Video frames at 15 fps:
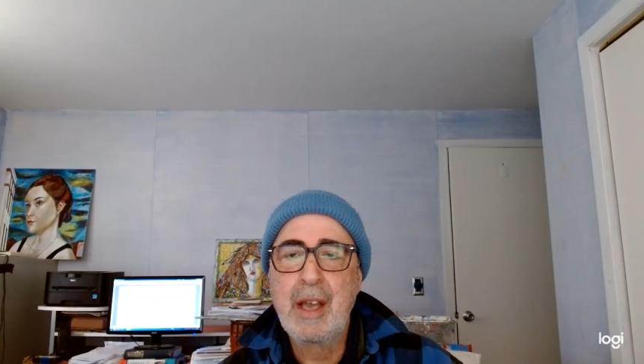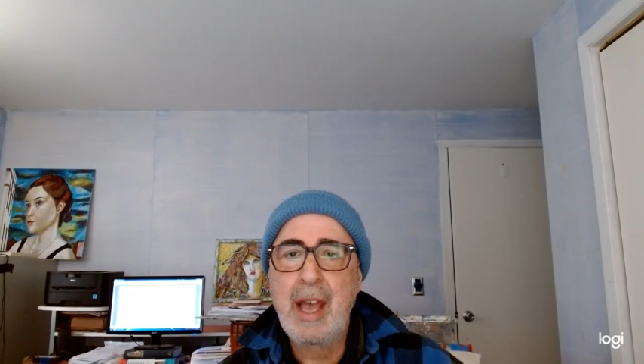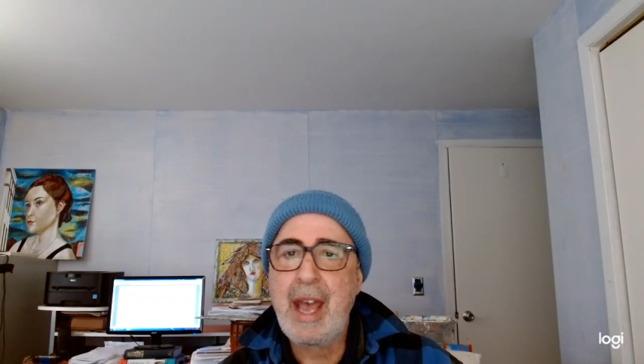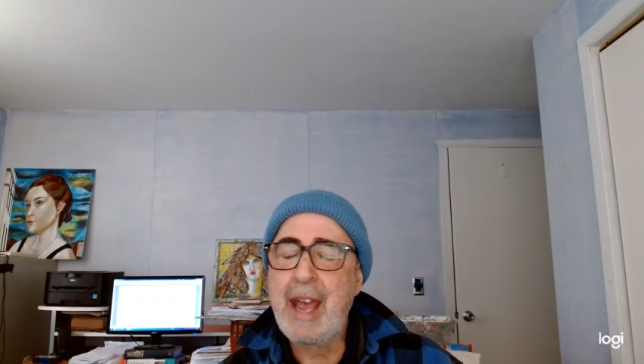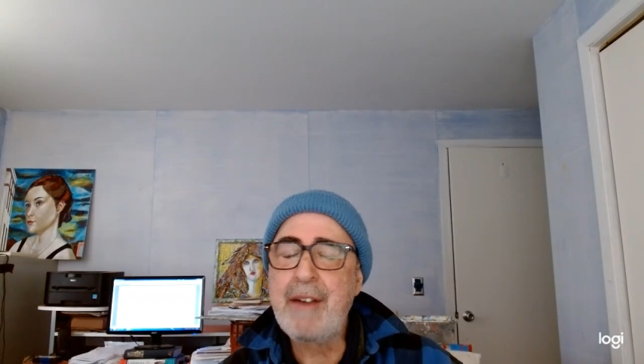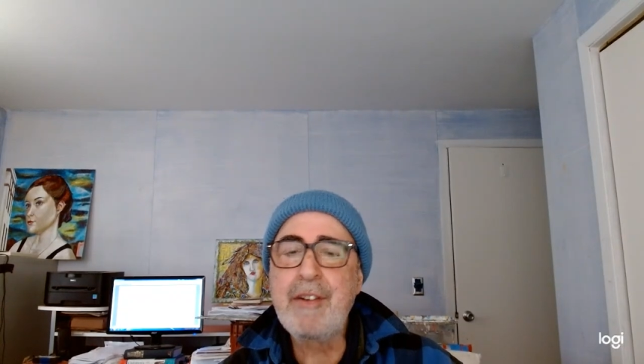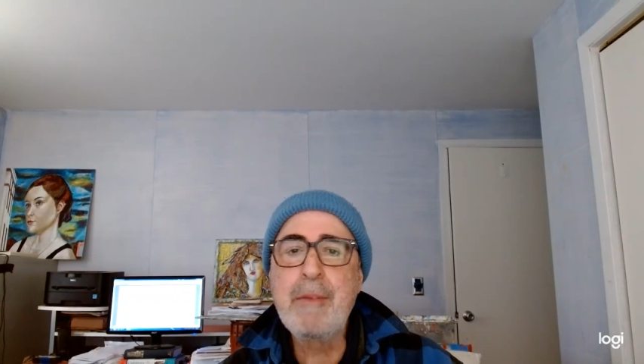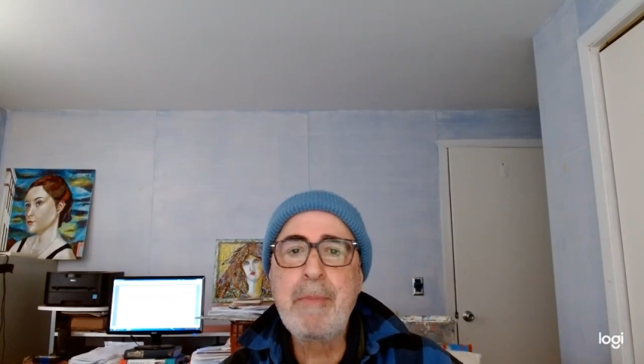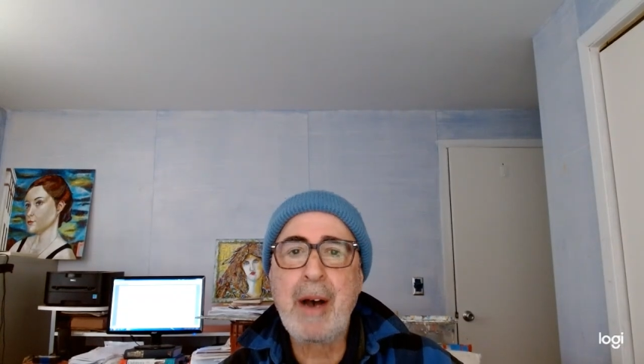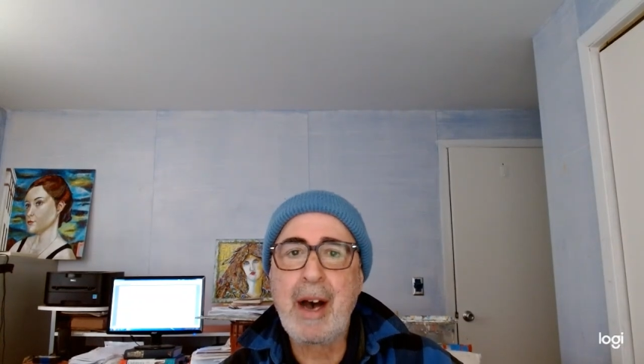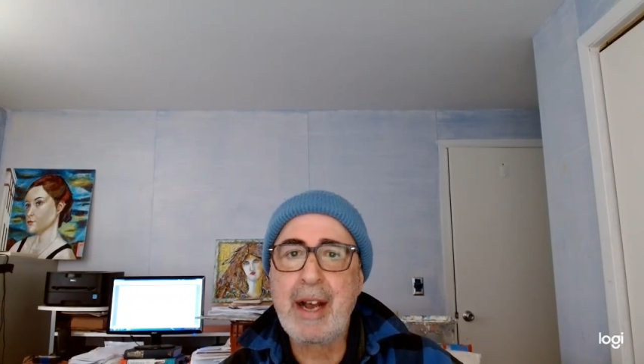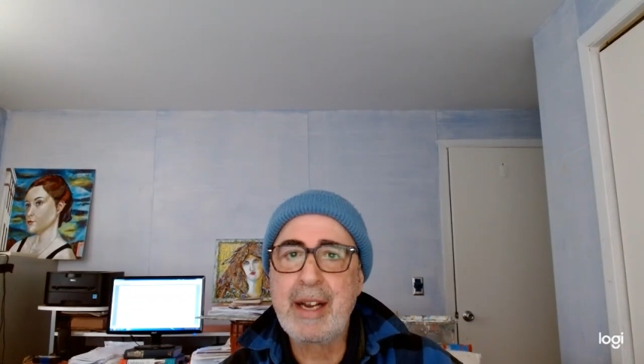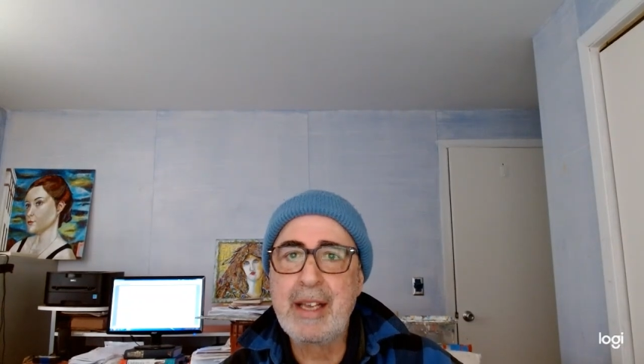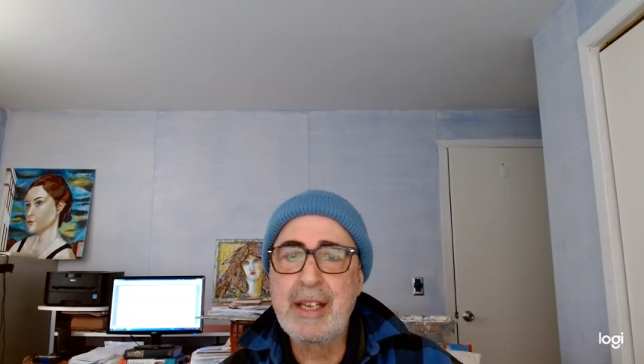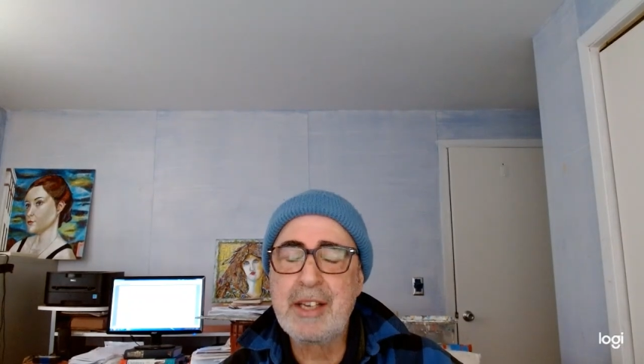
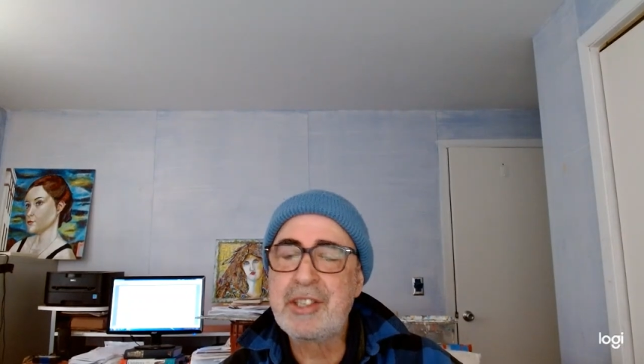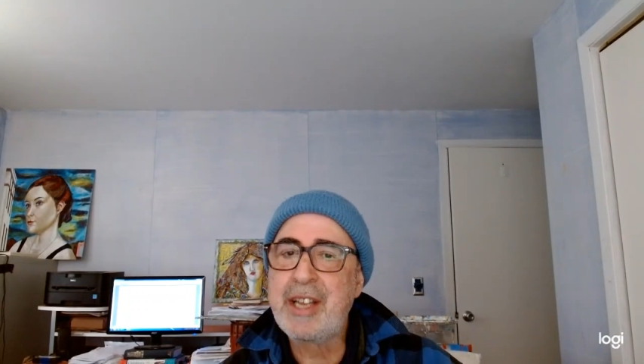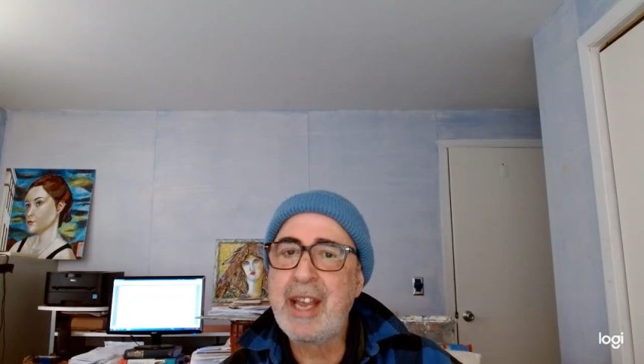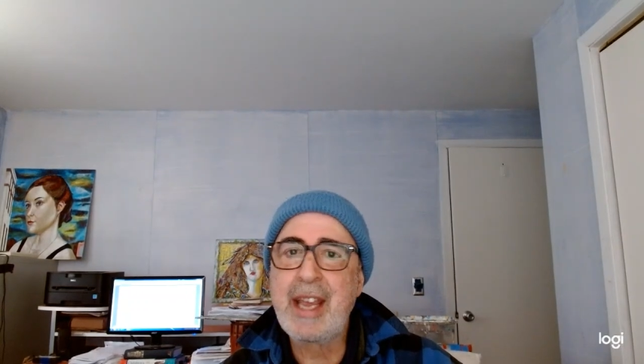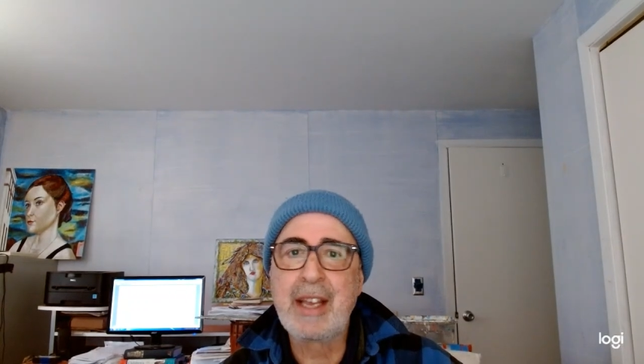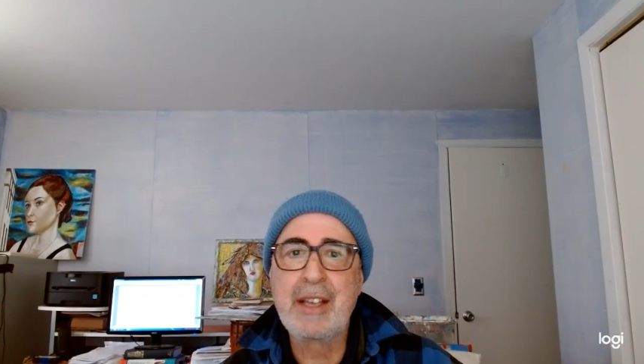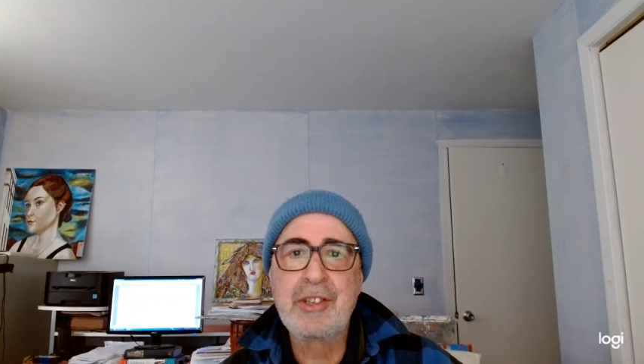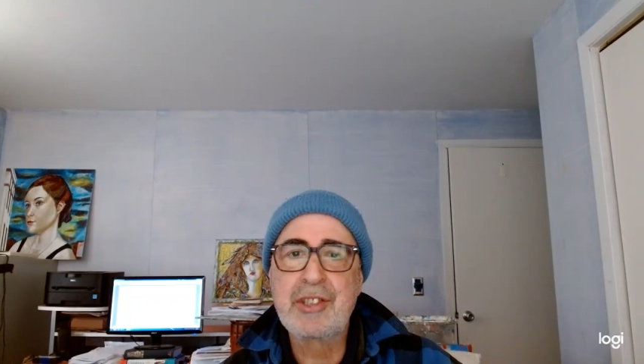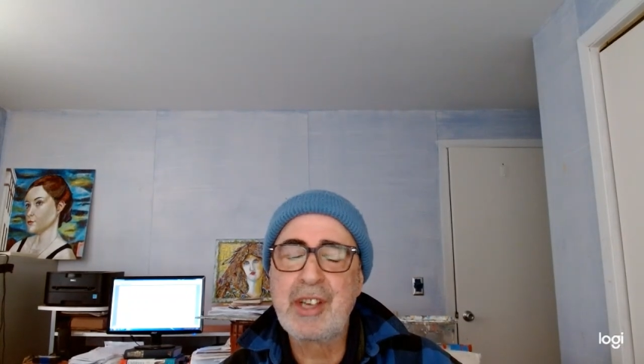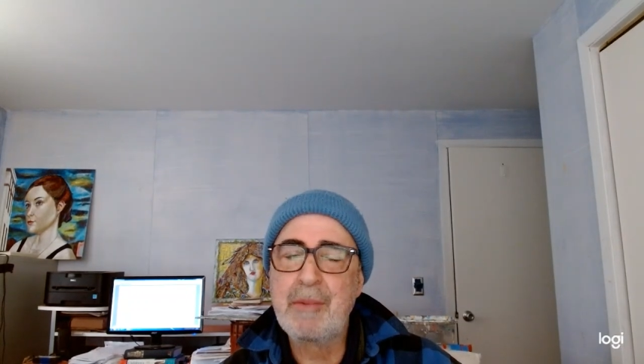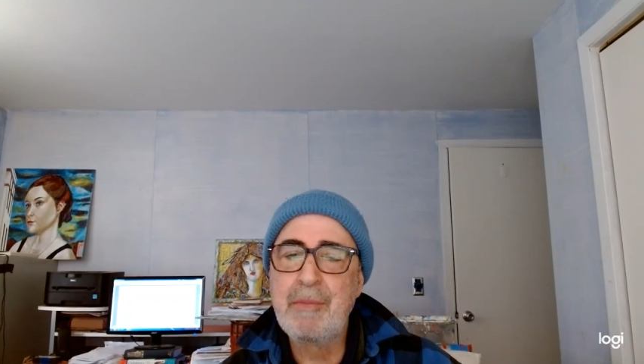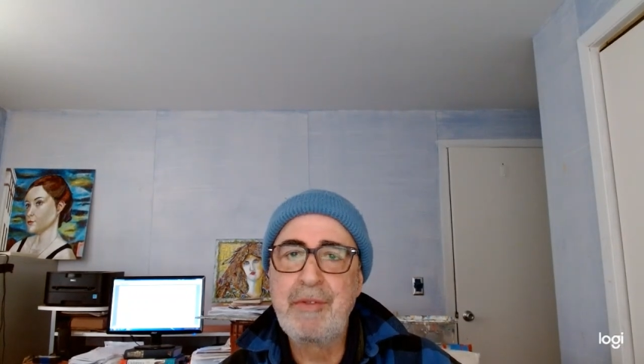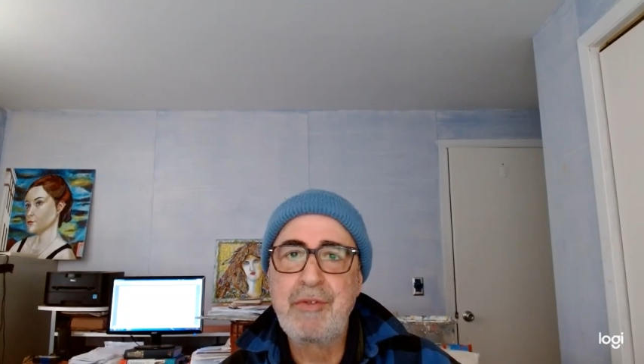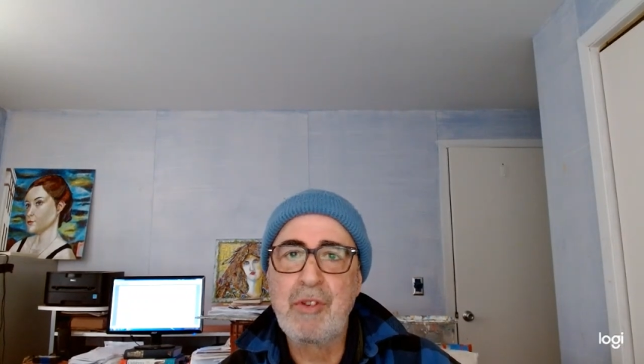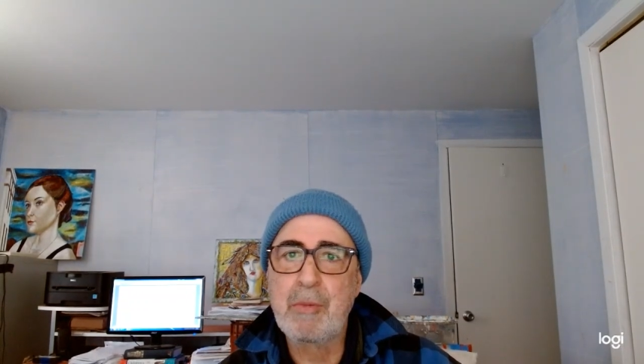Everybody is taking some
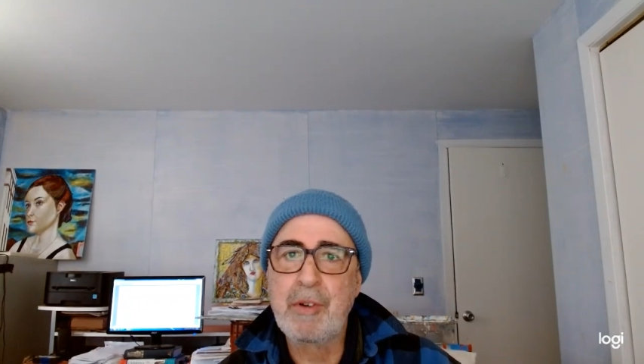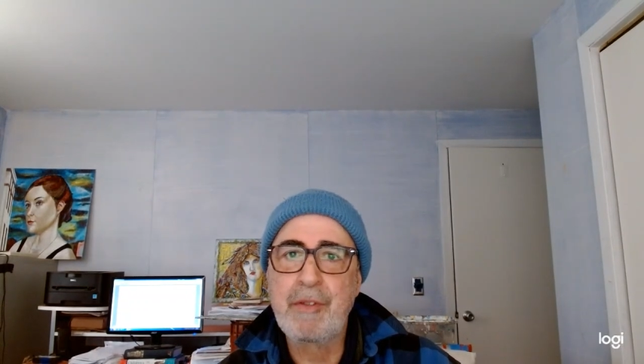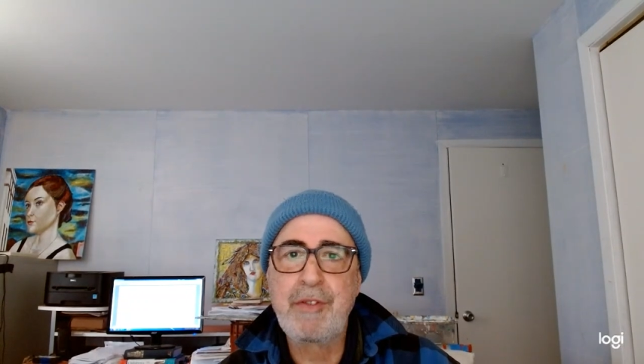form of